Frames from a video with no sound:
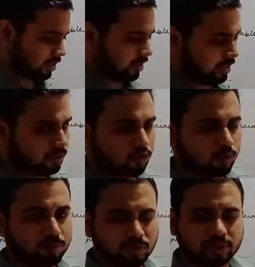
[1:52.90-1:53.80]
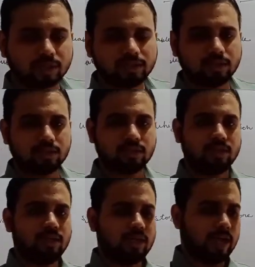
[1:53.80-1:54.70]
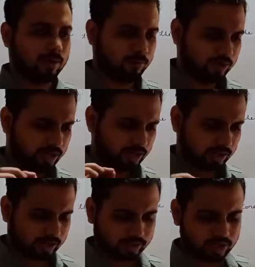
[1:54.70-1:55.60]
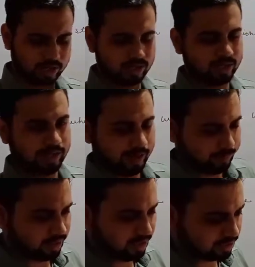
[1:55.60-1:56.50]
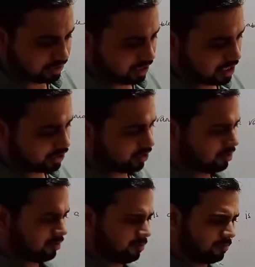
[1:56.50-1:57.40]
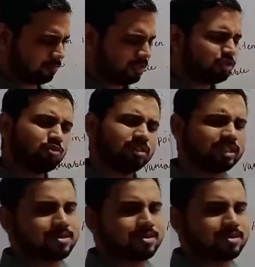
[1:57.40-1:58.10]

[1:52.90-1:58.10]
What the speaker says: in computer, every data, every instruction, means you can say